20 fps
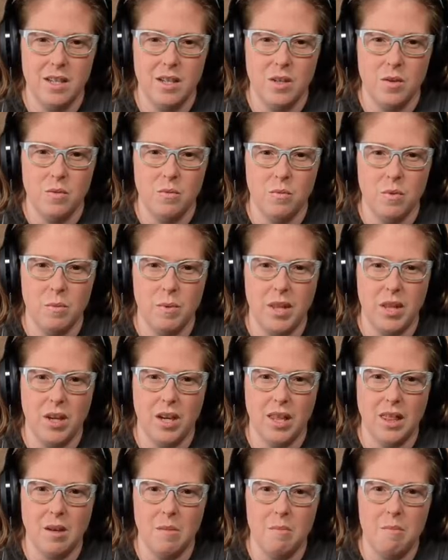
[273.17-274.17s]
When we
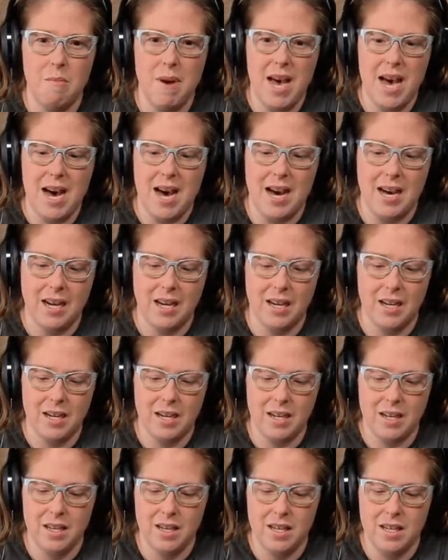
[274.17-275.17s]
look at the back,
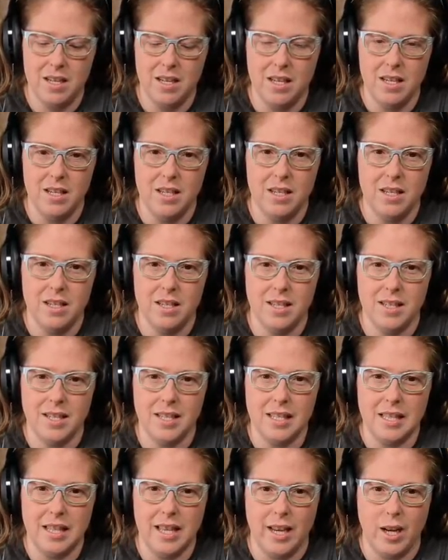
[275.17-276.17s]
it
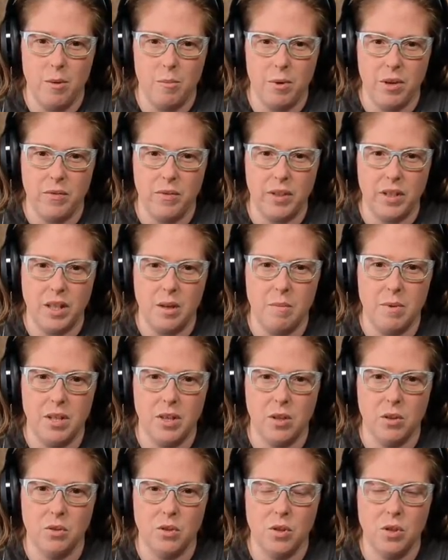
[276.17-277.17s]
doesn't line up perfectly,
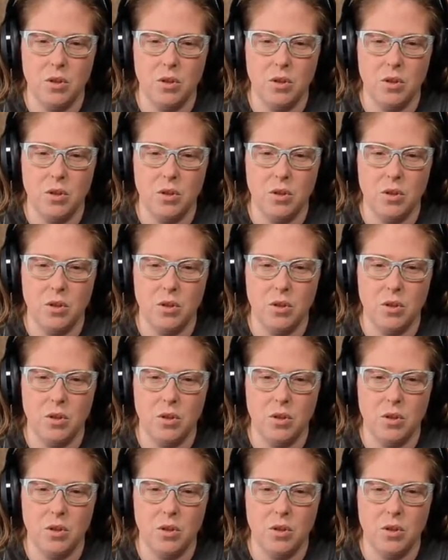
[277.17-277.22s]
but those two